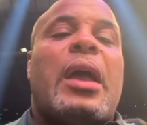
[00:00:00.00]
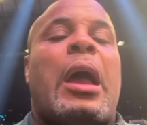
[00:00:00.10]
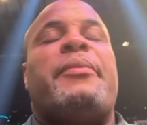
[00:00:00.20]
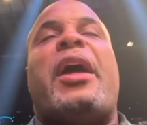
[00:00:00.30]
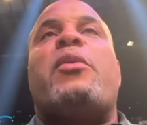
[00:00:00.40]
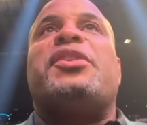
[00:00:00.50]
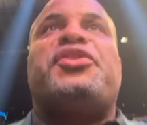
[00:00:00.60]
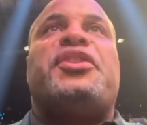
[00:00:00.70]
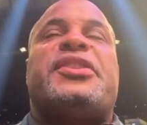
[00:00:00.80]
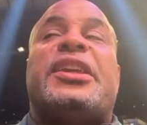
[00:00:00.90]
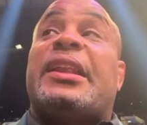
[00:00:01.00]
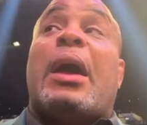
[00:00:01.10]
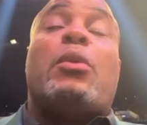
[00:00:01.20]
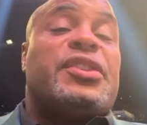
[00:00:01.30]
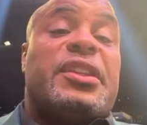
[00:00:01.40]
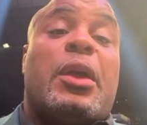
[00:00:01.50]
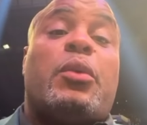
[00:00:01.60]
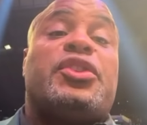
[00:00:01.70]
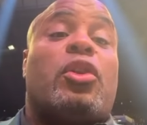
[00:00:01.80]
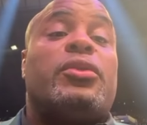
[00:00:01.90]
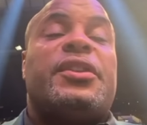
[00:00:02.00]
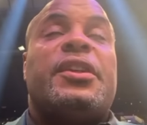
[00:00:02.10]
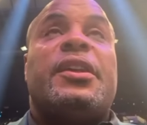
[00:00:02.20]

I'm not rushing to say that. I was in there with Jones.